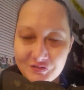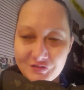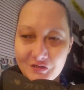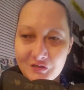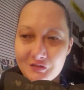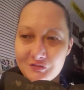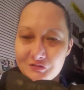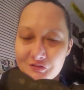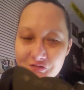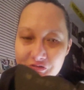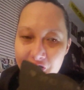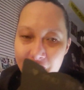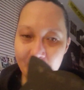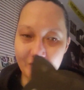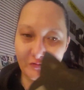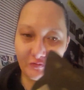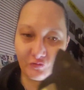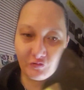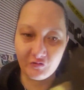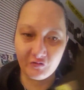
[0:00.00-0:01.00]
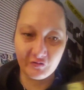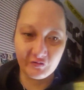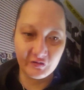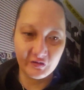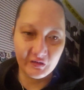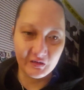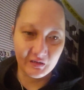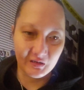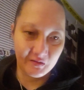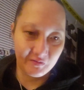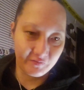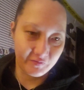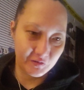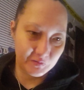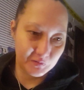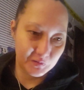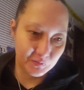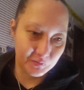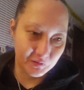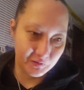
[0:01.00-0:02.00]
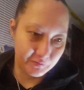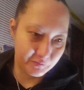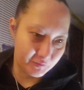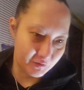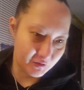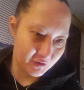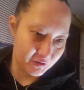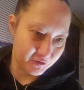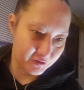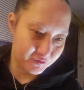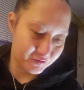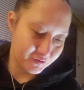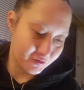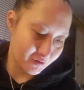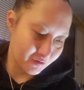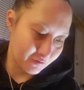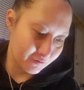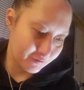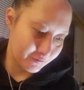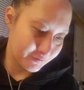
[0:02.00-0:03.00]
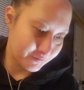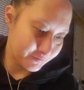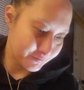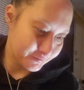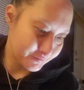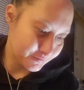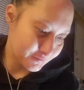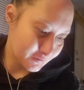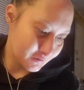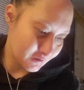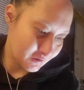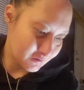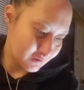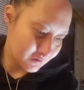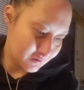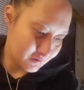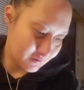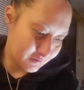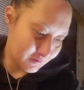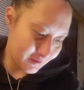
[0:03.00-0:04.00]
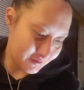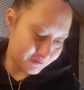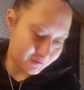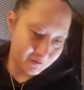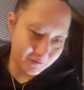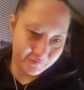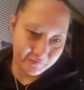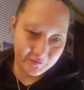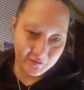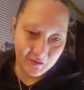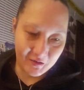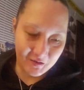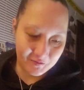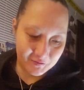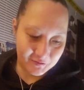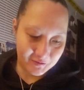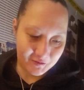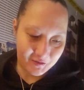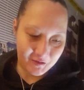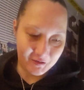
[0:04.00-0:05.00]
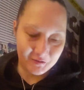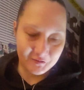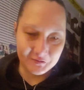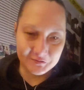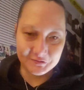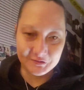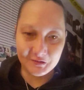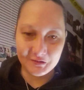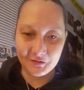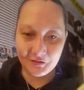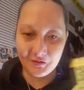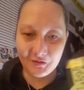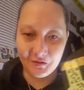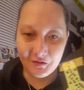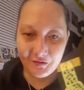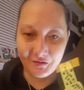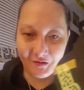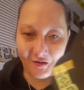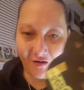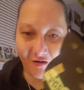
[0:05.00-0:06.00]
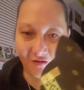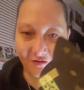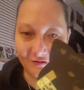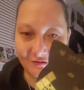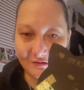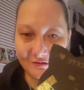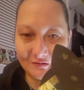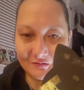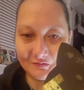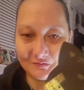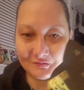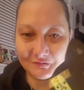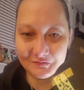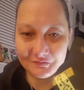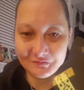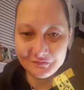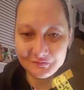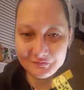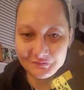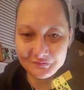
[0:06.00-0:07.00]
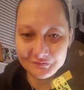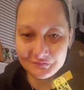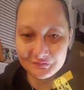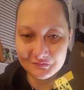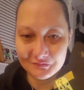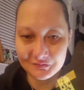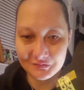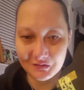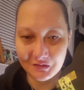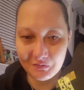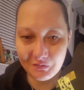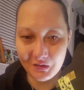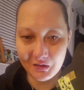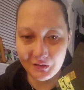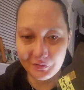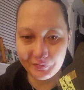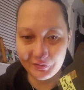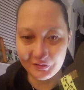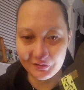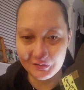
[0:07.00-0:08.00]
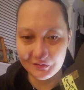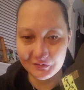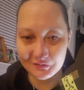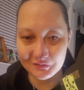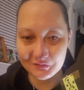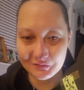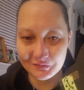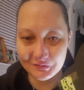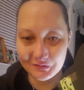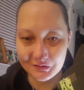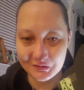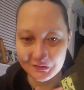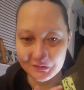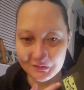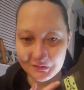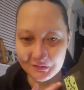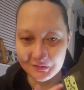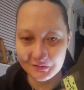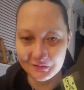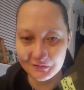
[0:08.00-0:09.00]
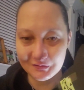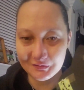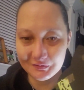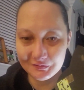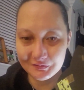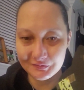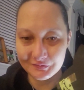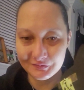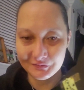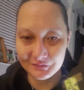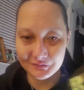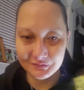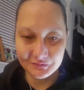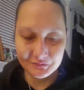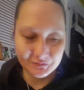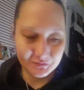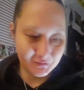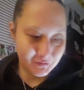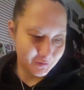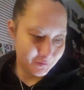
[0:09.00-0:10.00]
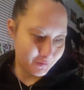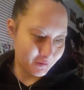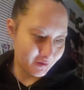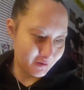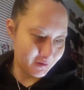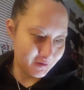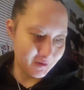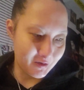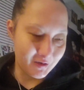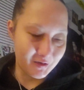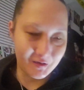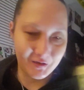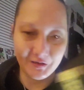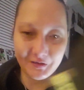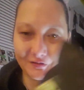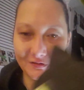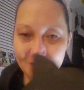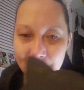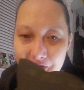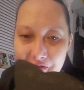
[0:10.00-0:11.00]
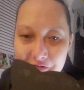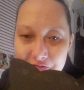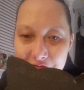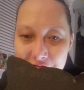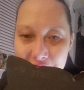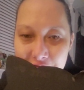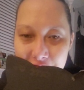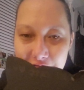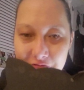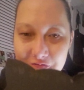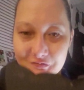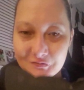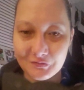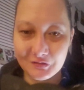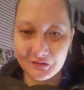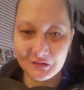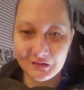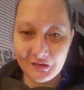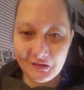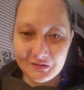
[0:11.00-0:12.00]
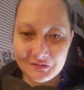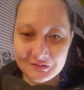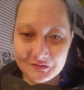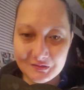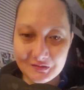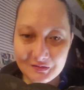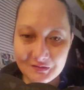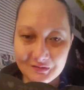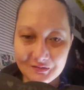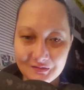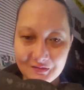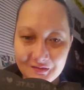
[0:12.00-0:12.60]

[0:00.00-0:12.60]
I just have the roller. I can't find my paintbrush, so that's good for now. And it kind of looks like a collar, in my opinion, this thing here. But yeah, I think that's cute. What do you guys think?